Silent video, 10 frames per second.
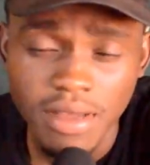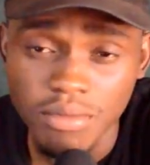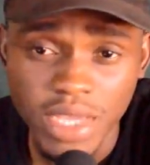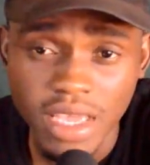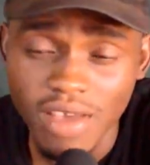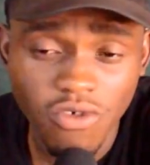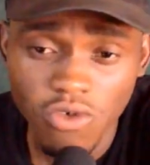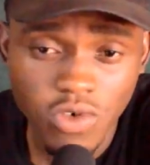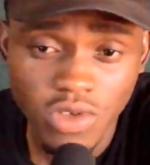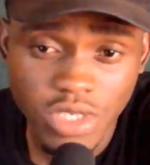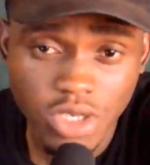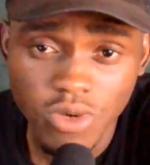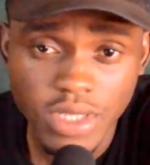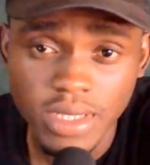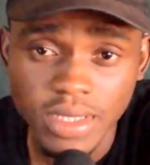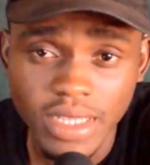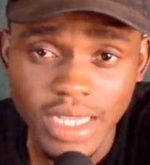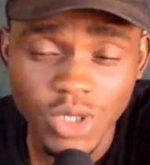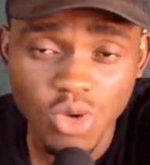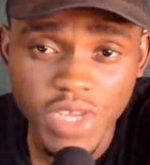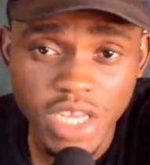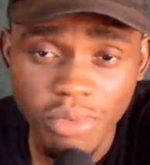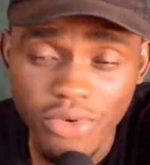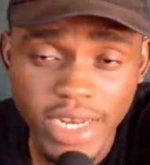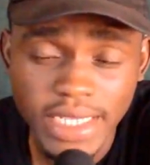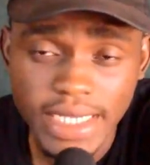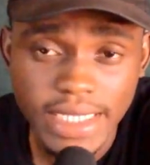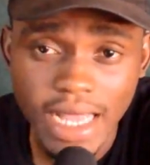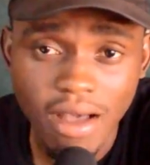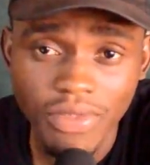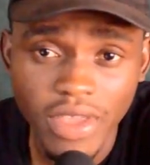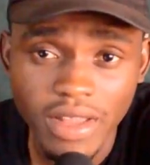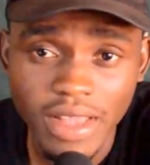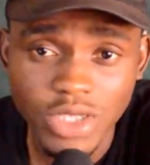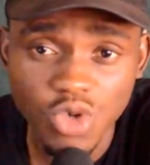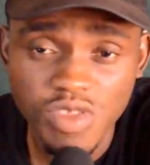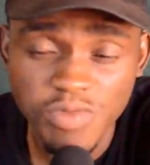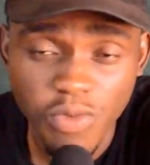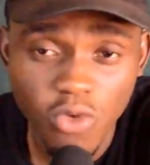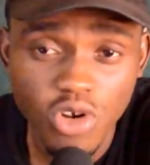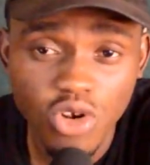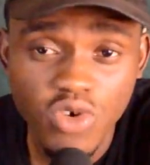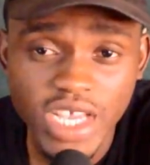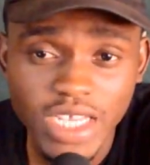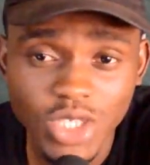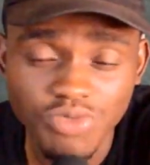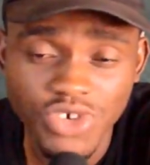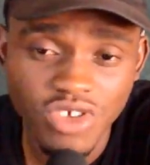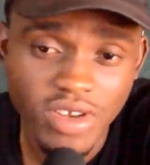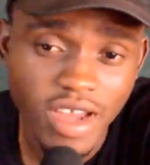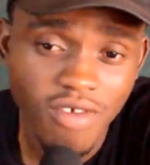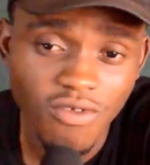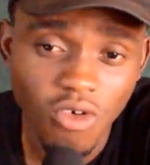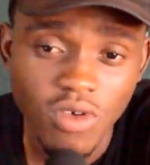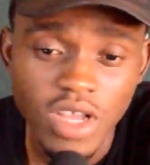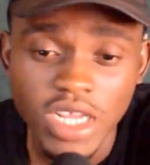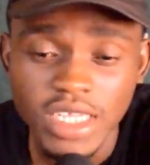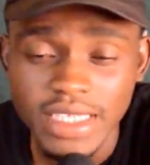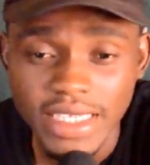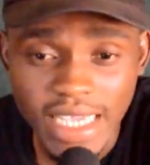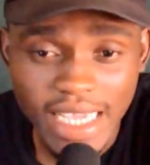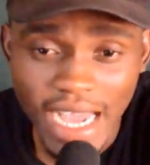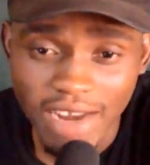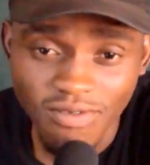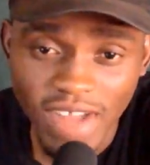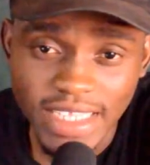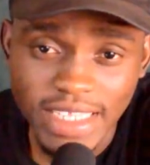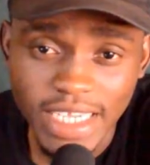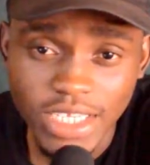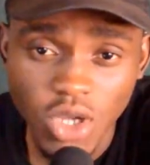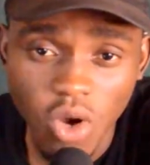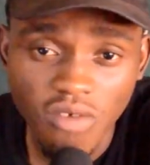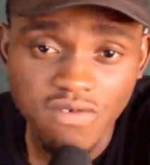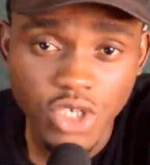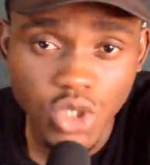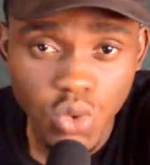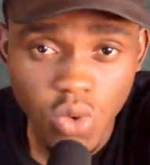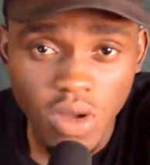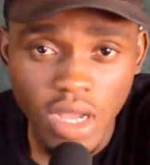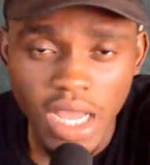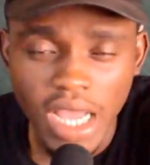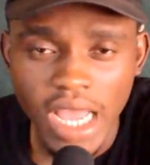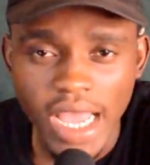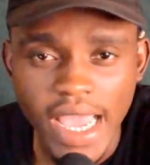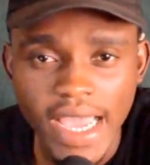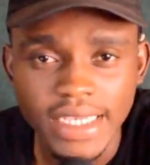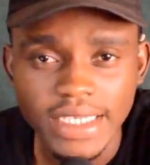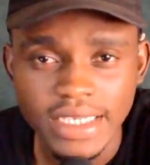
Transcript: Be careful who you deal with. There are so many predators out there. There are so many people looking to bring your downfall, take advantage of you, and